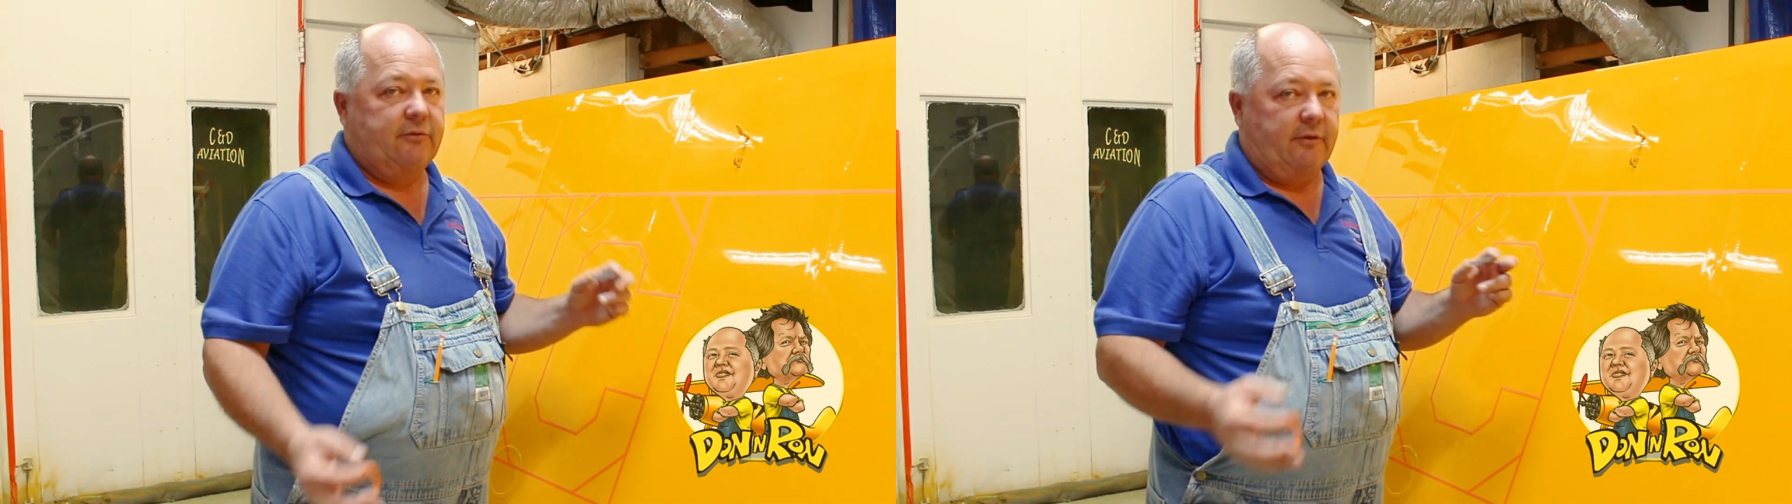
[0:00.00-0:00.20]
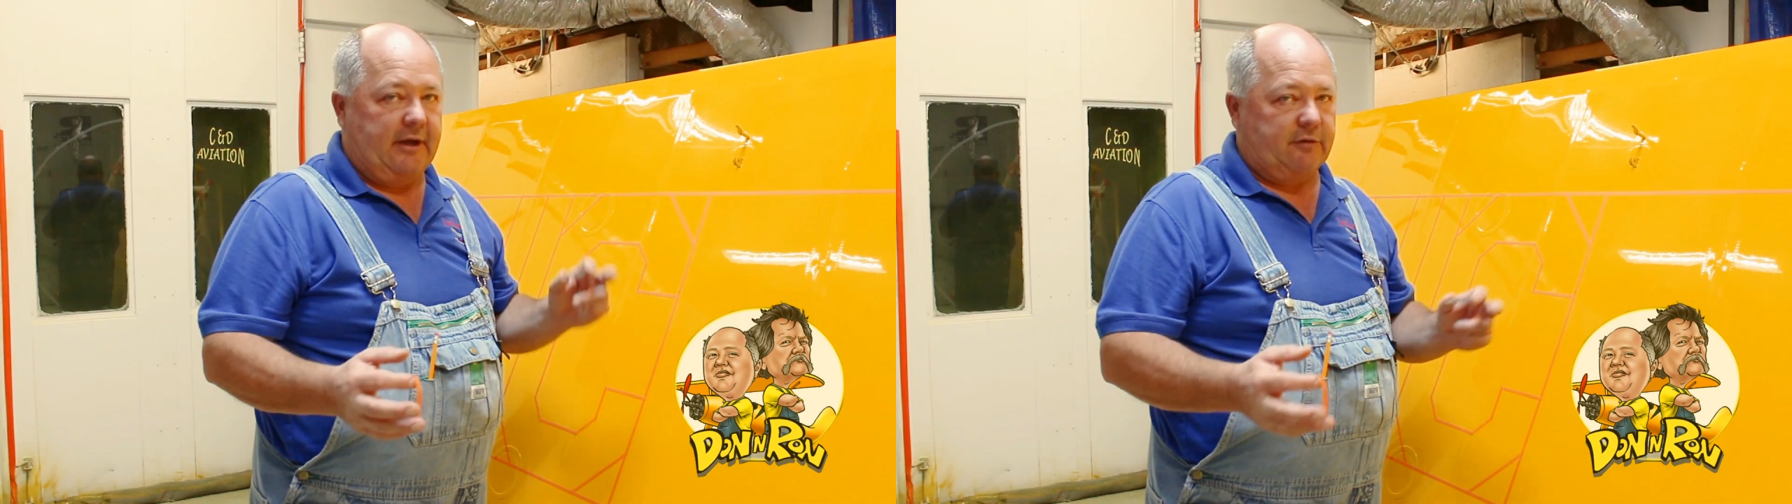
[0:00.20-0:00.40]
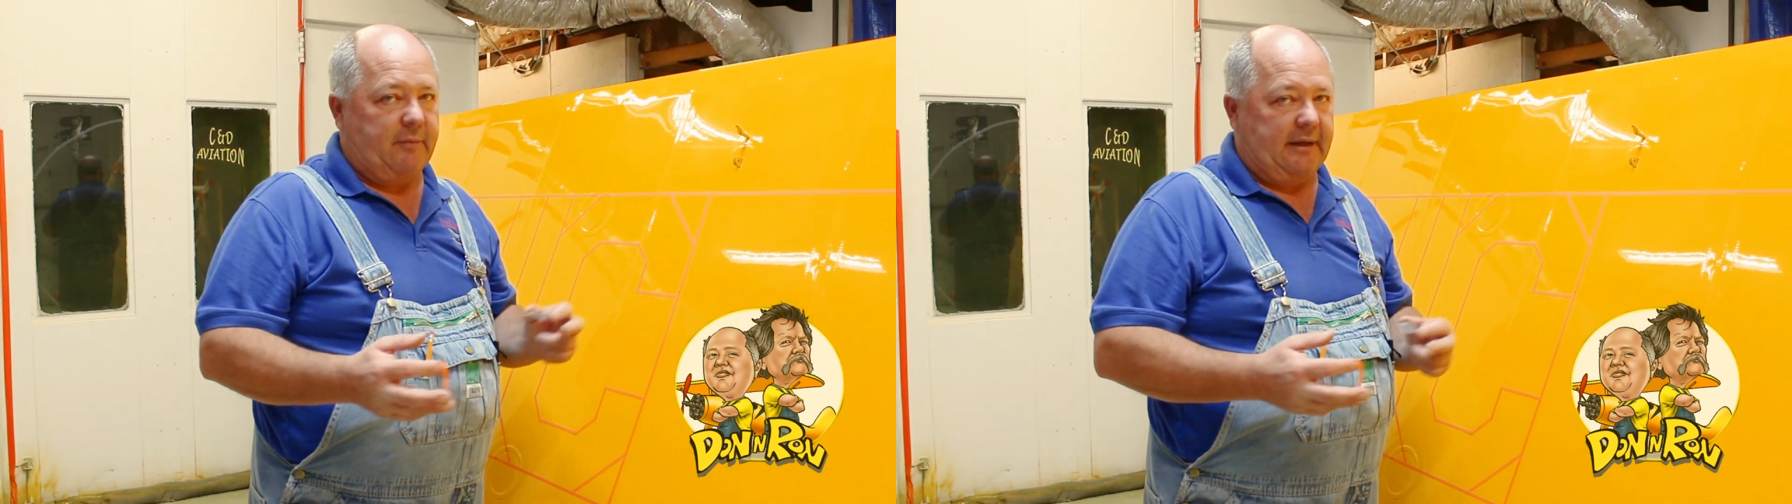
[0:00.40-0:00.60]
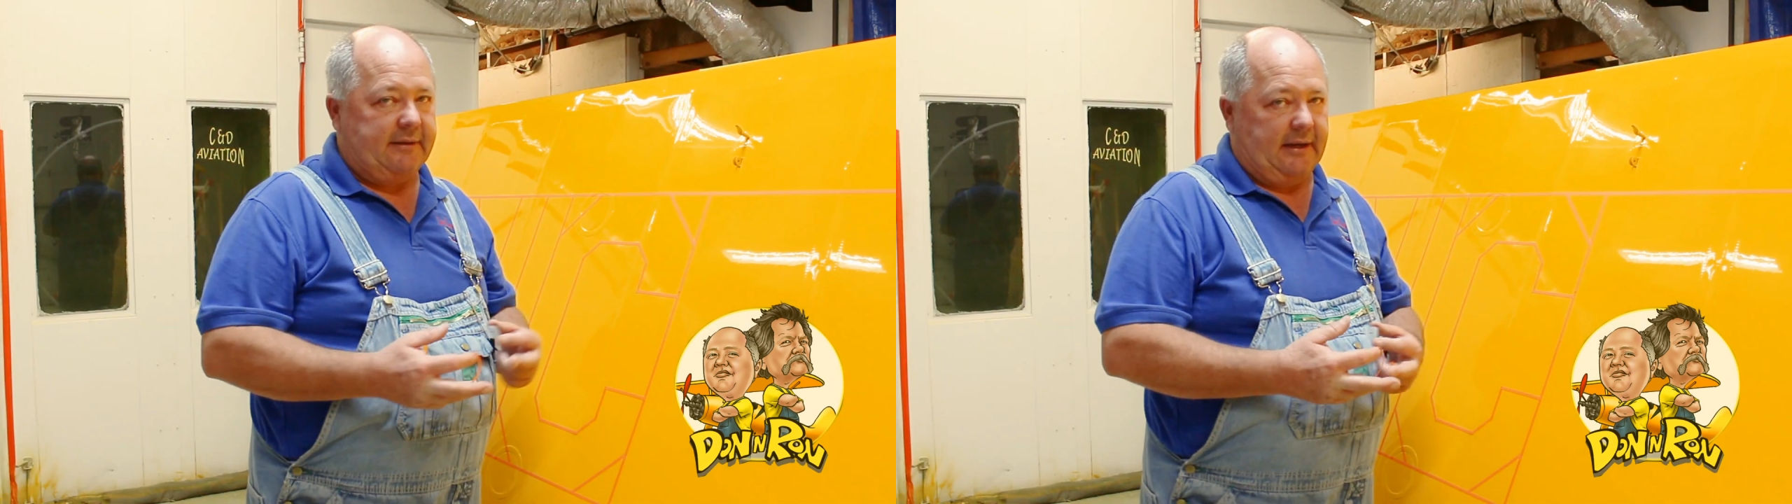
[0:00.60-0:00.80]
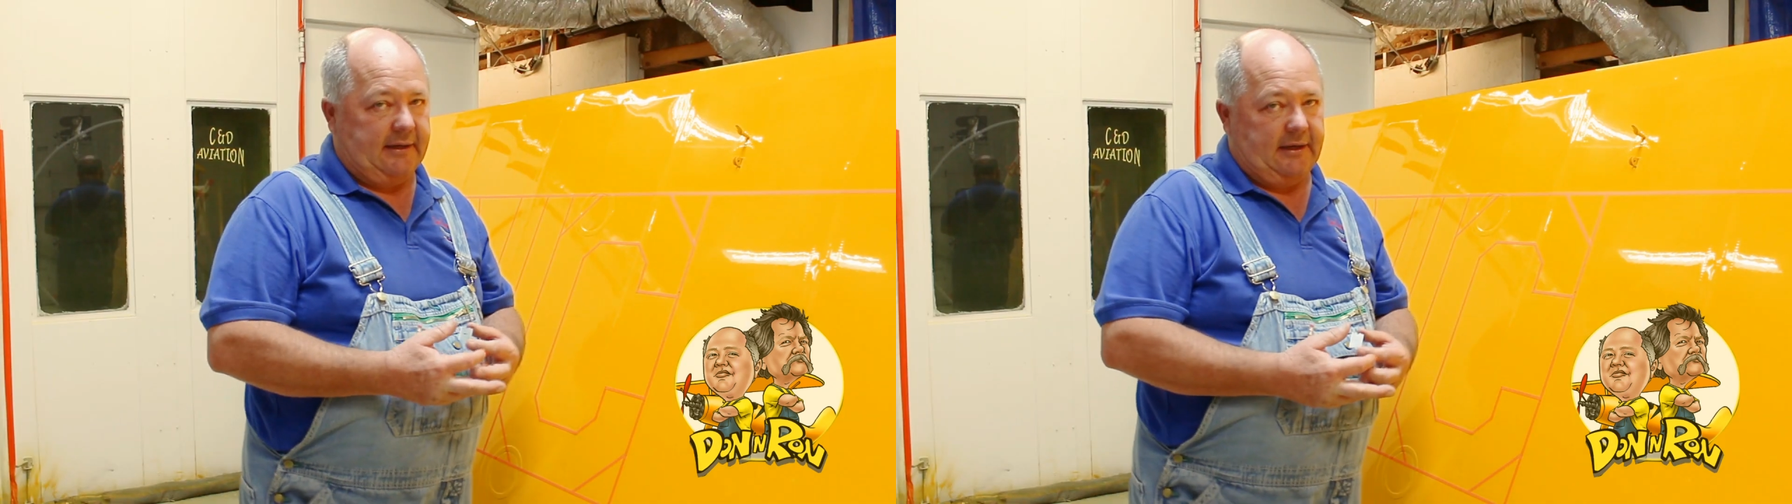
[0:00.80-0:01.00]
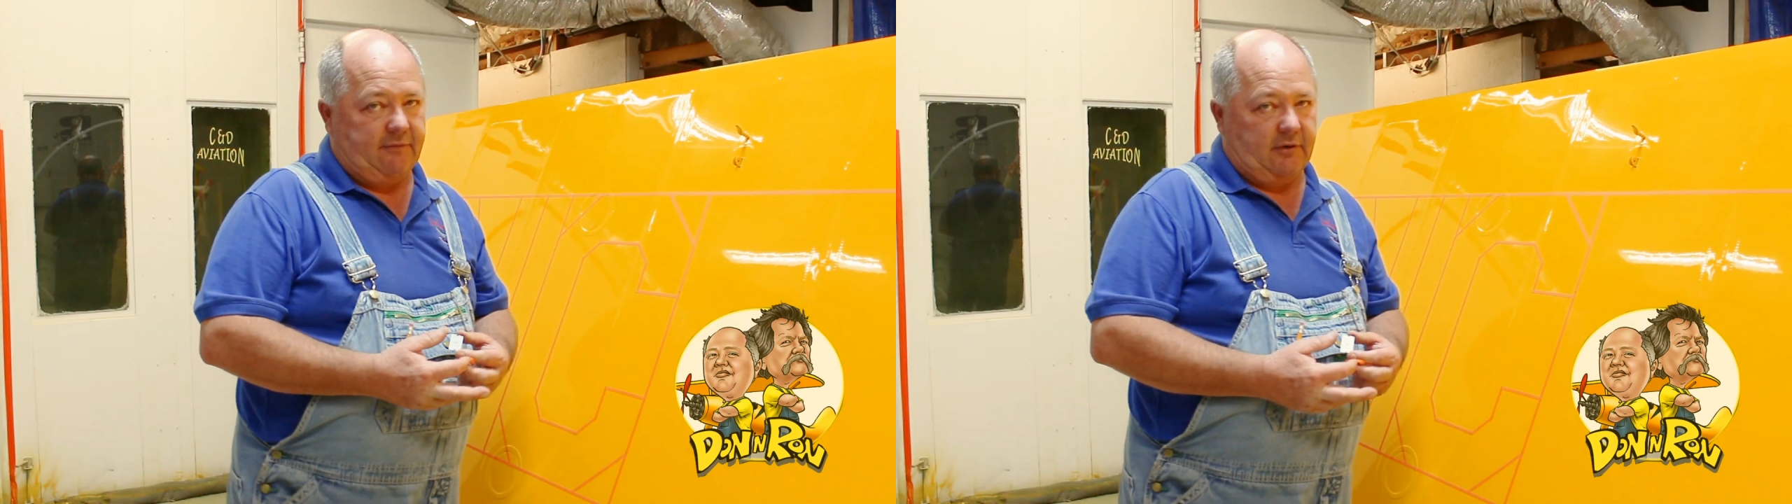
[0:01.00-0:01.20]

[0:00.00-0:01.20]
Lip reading: So that's my technique